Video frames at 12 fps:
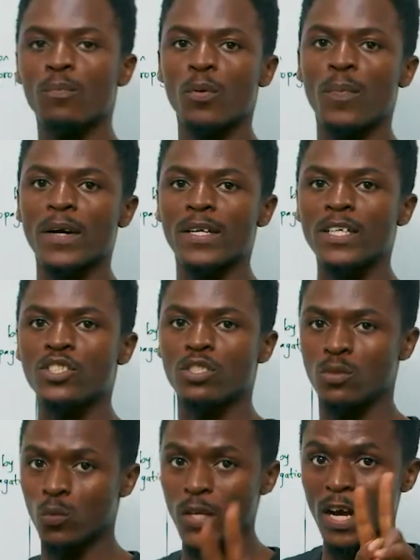
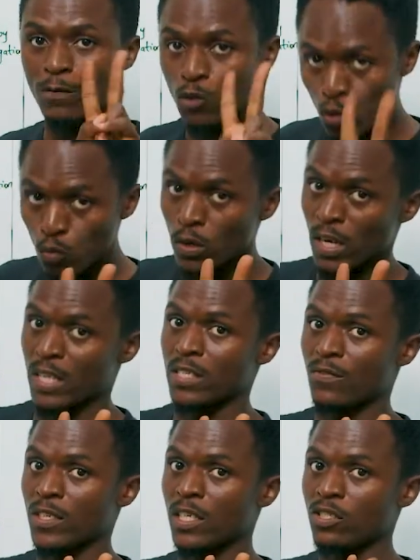propagation, we have two
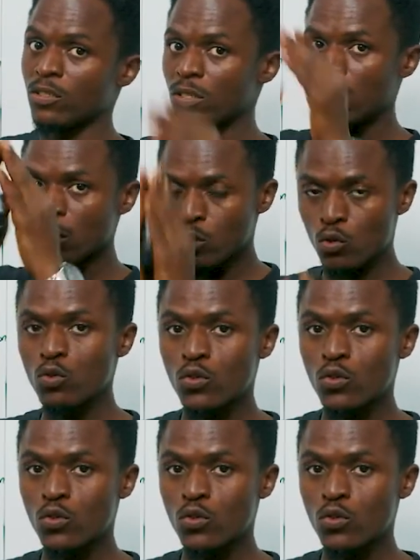classifications, two